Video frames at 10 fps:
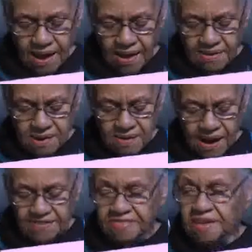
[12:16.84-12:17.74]
you know,
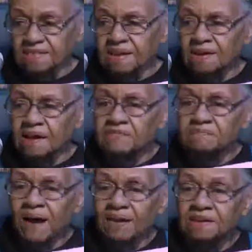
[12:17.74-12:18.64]
I think that
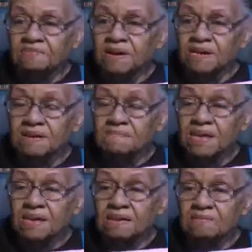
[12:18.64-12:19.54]
everybody really
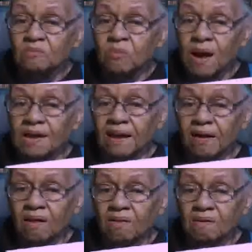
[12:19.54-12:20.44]
mean
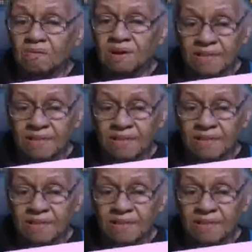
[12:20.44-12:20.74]
well when